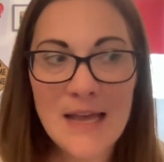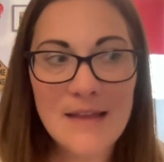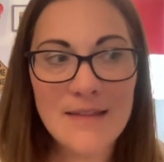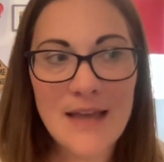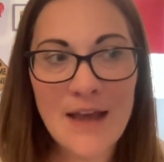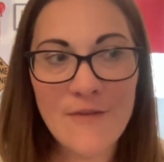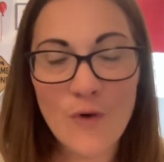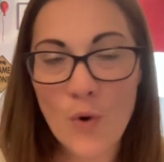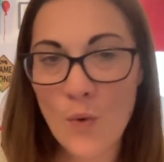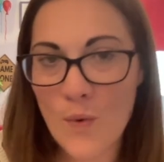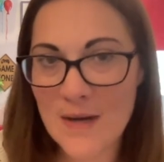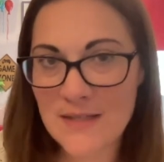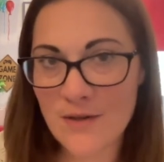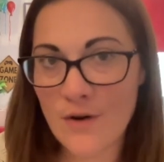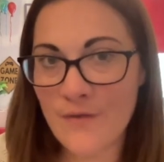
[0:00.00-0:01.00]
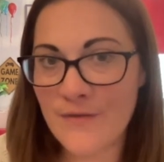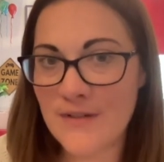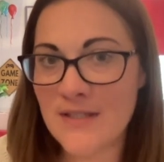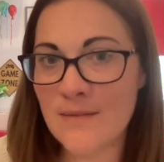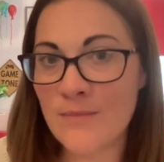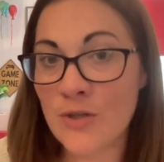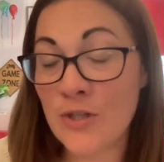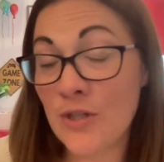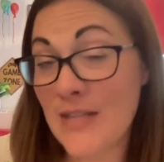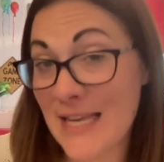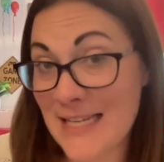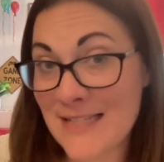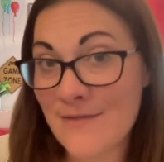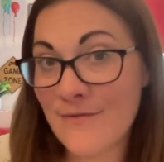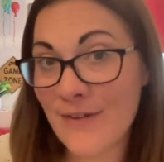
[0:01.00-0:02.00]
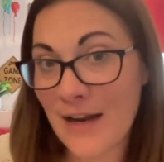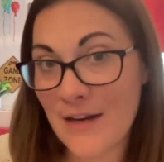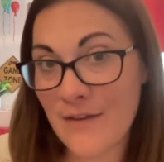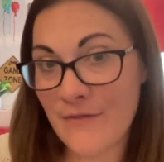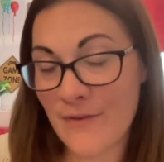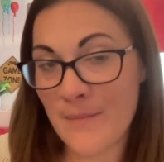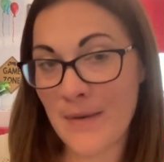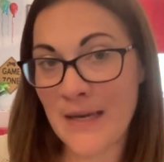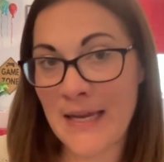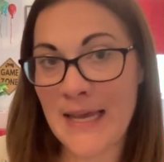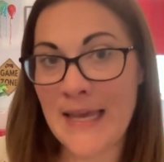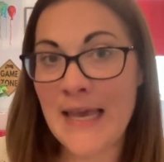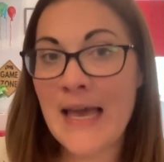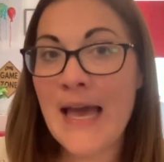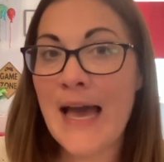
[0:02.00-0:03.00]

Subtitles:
they have always offered some decent value for money